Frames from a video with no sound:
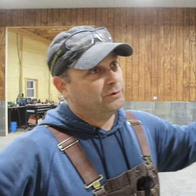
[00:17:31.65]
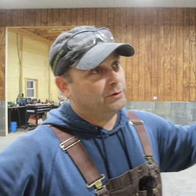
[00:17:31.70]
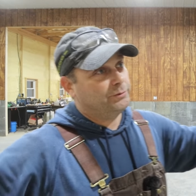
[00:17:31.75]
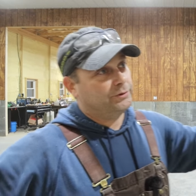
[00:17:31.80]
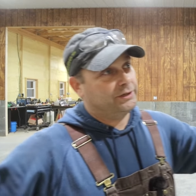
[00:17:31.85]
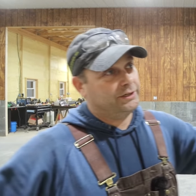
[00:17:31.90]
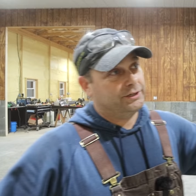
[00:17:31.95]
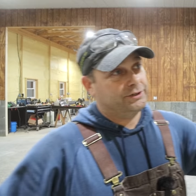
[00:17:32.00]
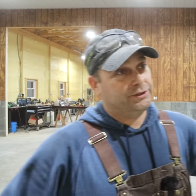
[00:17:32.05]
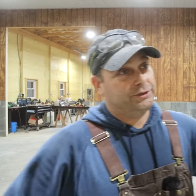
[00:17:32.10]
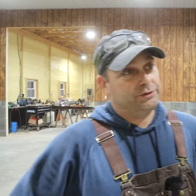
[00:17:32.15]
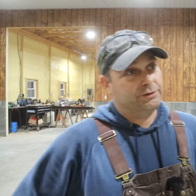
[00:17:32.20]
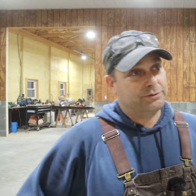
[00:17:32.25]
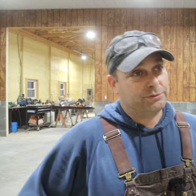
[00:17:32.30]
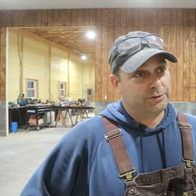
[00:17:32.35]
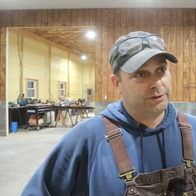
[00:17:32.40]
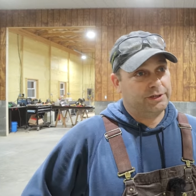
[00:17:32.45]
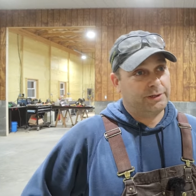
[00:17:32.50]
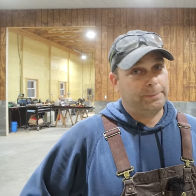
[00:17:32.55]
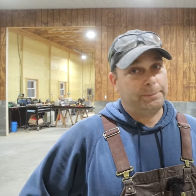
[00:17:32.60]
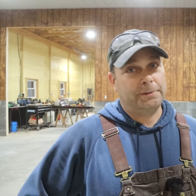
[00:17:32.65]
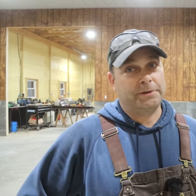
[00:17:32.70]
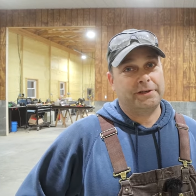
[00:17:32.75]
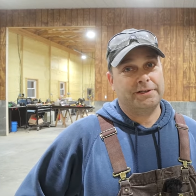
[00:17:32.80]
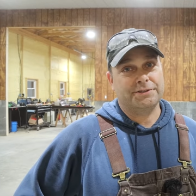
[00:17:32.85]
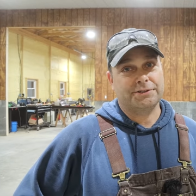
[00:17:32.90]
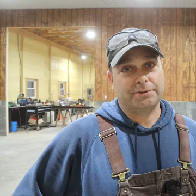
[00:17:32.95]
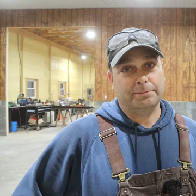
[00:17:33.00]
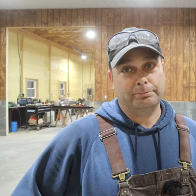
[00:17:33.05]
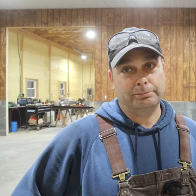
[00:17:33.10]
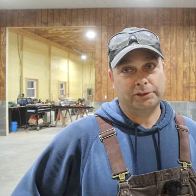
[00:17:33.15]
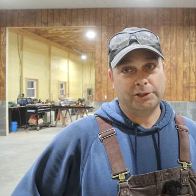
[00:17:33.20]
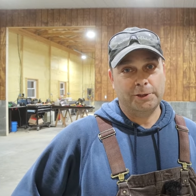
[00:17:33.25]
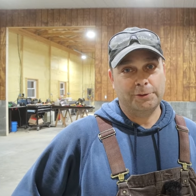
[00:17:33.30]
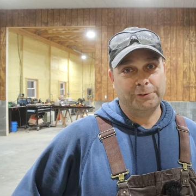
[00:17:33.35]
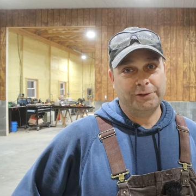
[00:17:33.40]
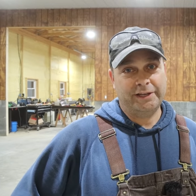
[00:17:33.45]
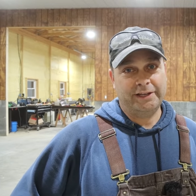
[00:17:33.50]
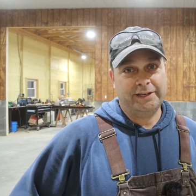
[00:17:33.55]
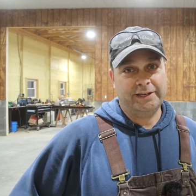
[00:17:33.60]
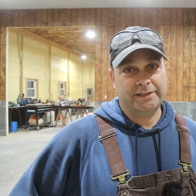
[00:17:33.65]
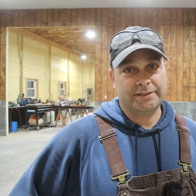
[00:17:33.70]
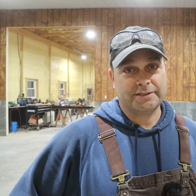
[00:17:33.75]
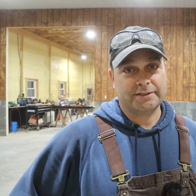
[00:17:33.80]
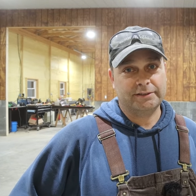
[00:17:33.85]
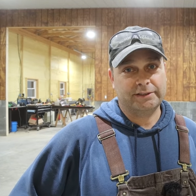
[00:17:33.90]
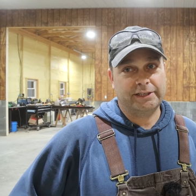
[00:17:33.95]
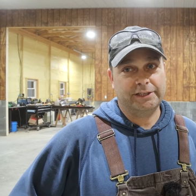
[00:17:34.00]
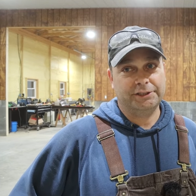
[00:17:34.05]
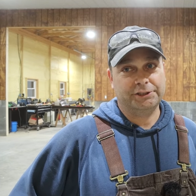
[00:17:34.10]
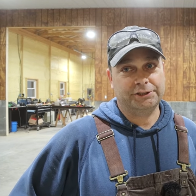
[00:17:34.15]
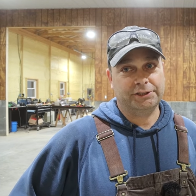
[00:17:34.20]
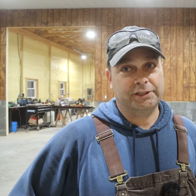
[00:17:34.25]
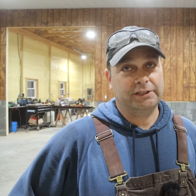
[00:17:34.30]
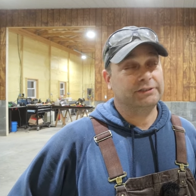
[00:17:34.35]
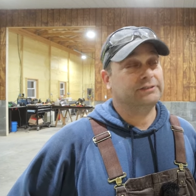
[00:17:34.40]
what we're gonna do is we're gonna put in some blown in insulation